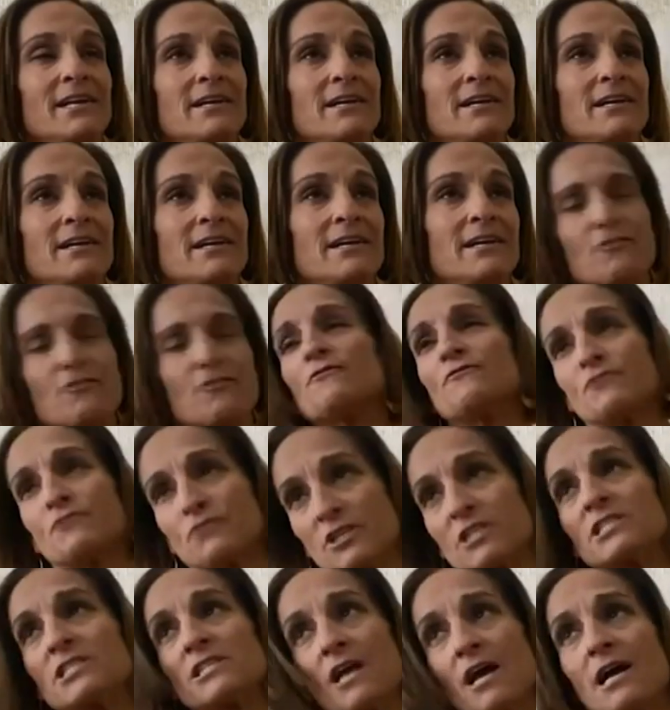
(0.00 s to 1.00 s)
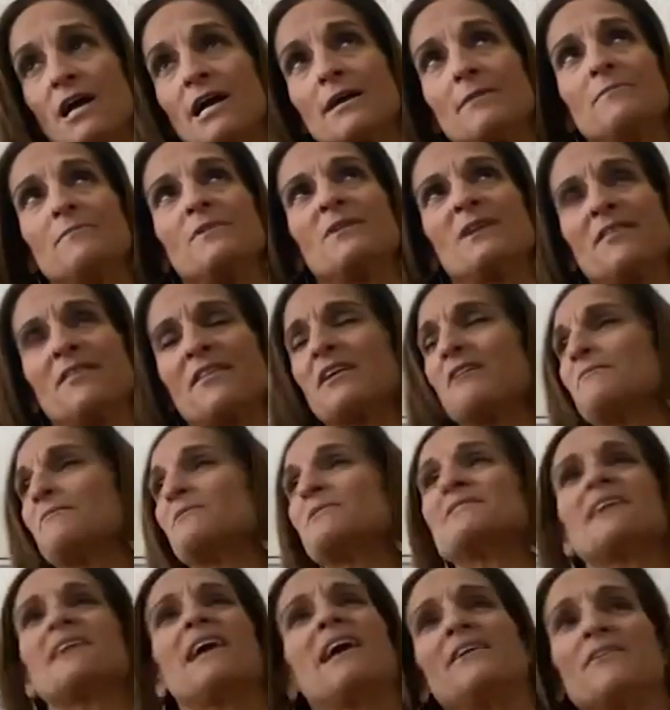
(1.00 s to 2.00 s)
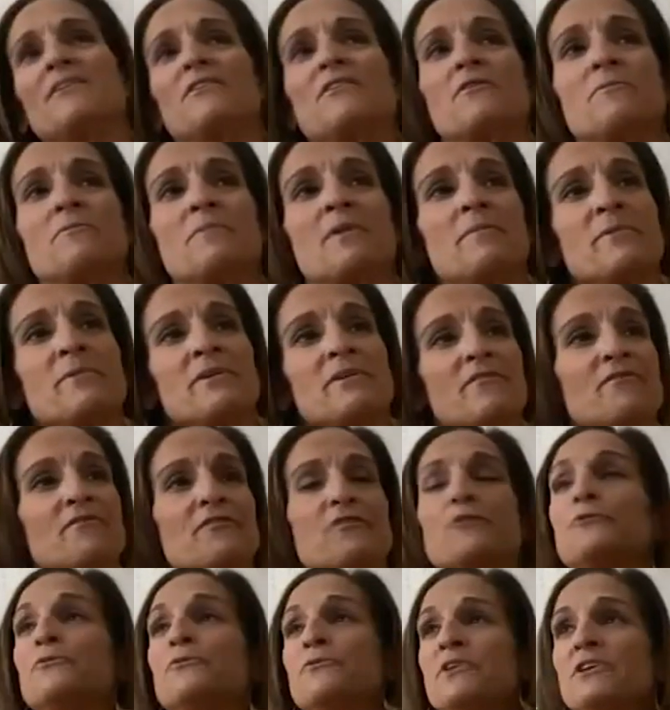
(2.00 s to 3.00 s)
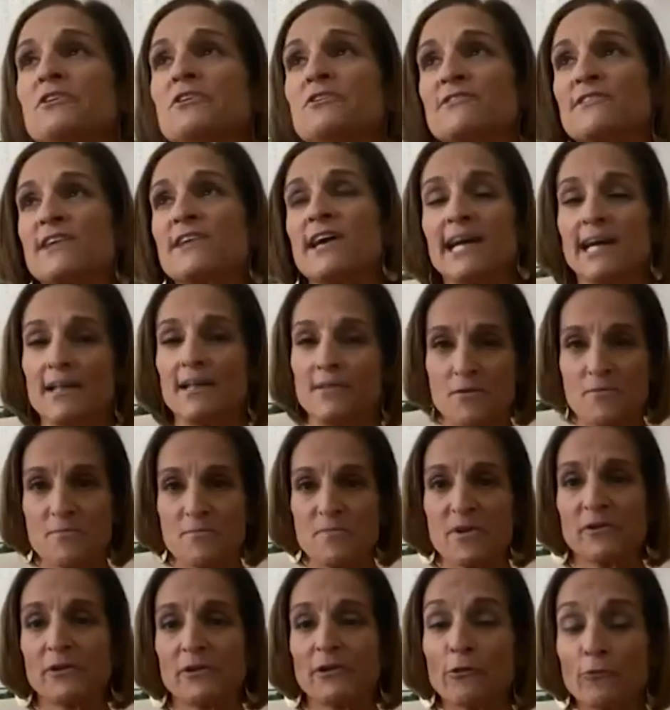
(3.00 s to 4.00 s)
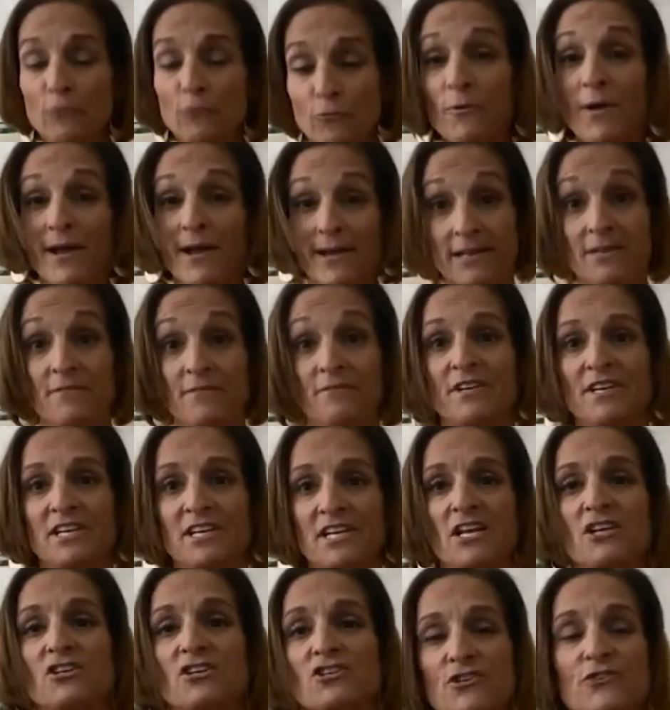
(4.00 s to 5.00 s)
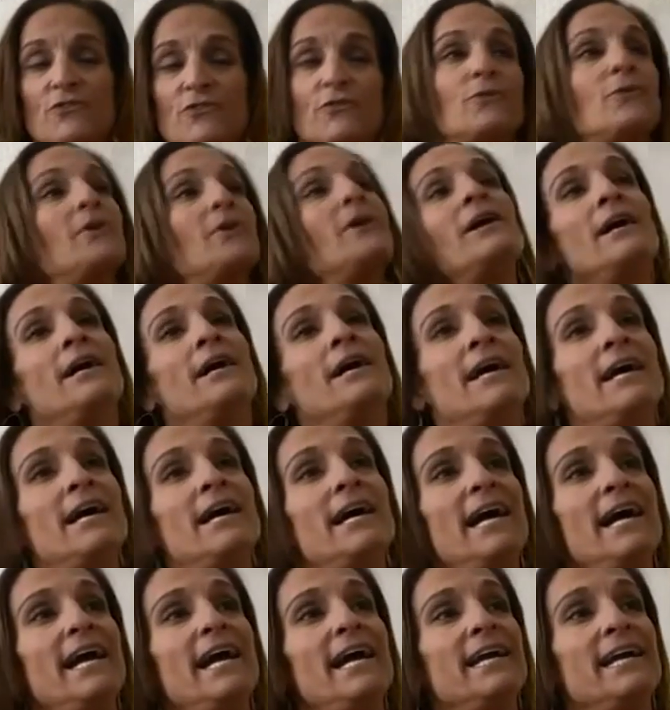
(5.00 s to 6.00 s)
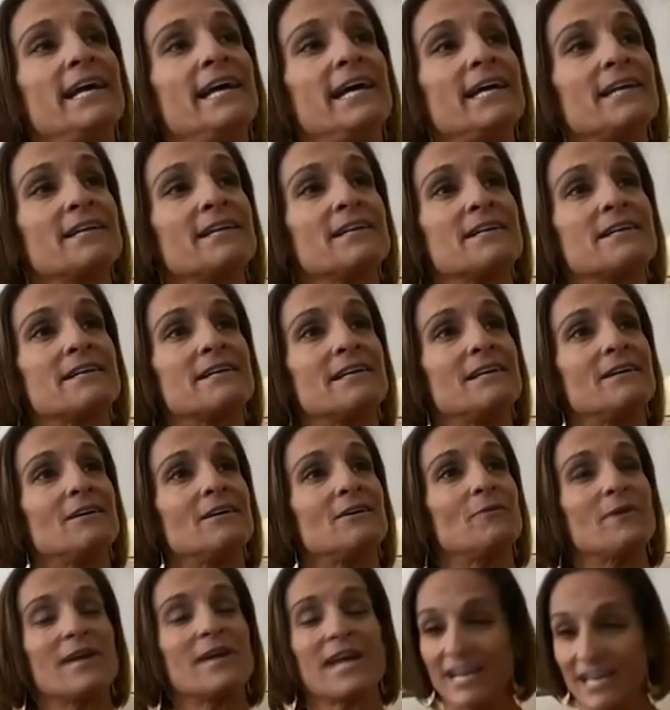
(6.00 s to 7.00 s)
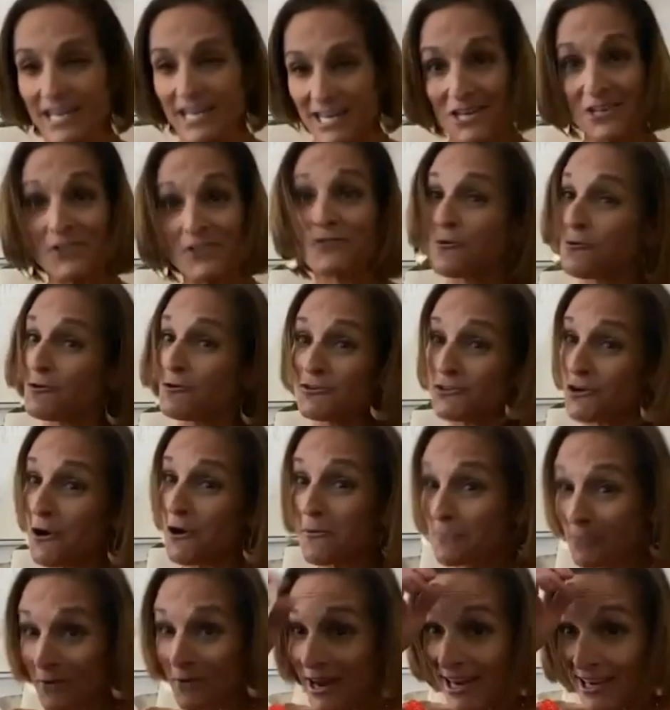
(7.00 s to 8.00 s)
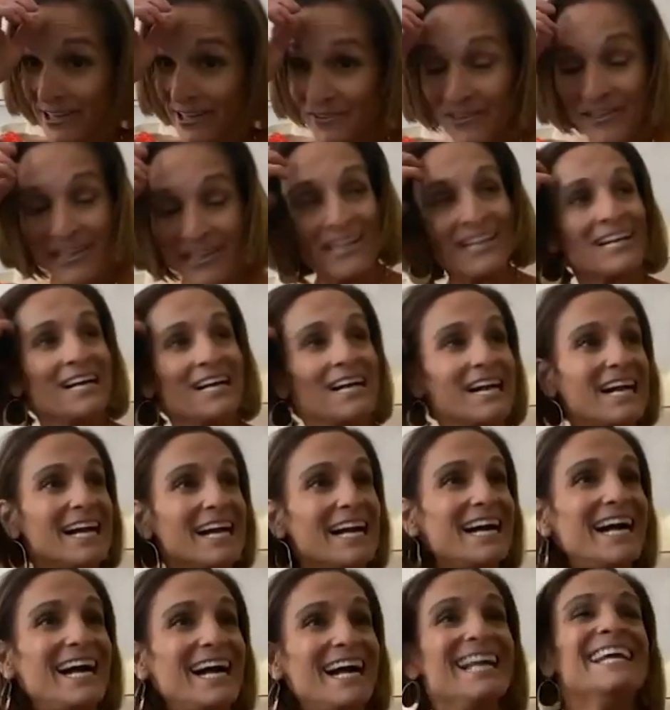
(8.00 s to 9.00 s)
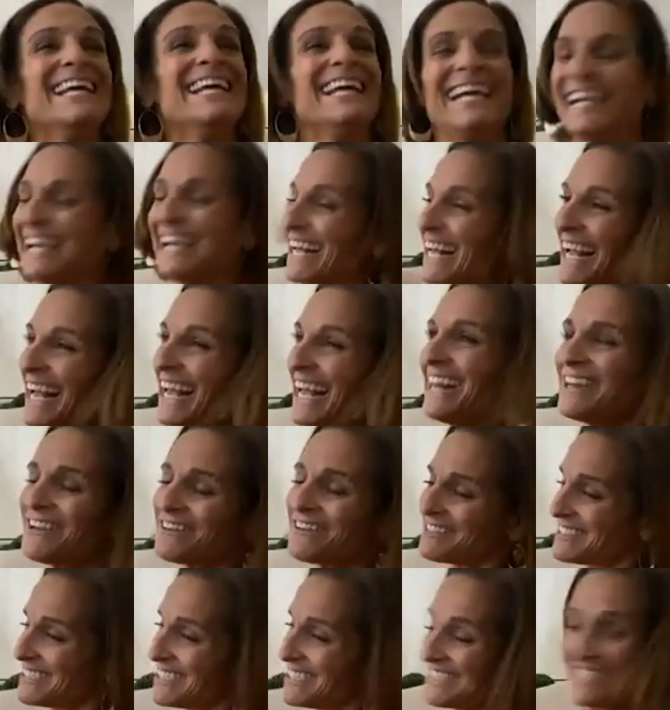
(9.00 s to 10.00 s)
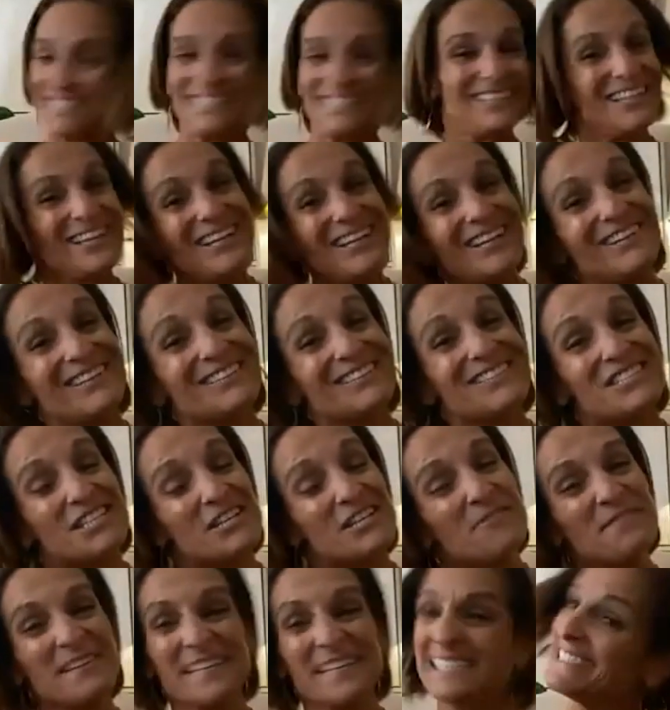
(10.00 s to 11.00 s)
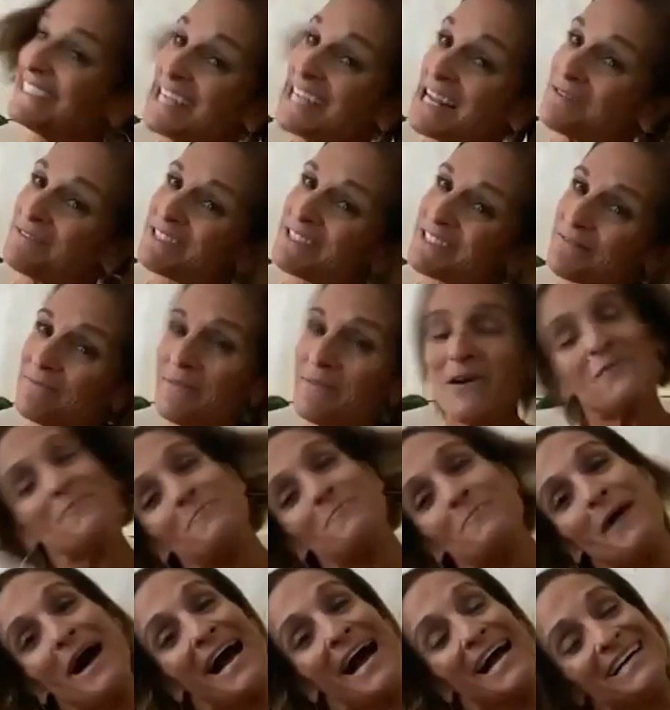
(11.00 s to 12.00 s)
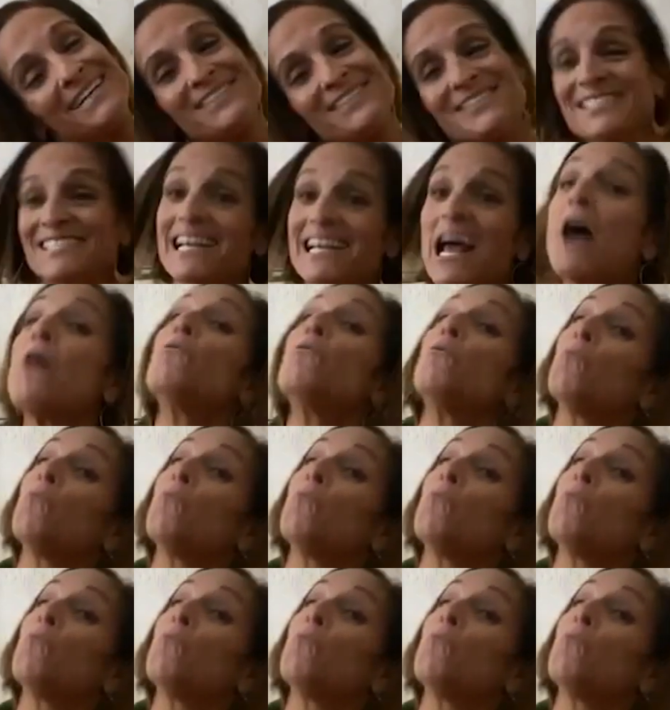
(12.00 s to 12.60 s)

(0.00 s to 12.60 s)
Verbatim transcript: uh, for, for a time, I think it was, I don't know, maybe a few years, I had the Mary Lou Retton Invitational. And we had it at George R. Brown. And there's this little gymnast named Simone Biles that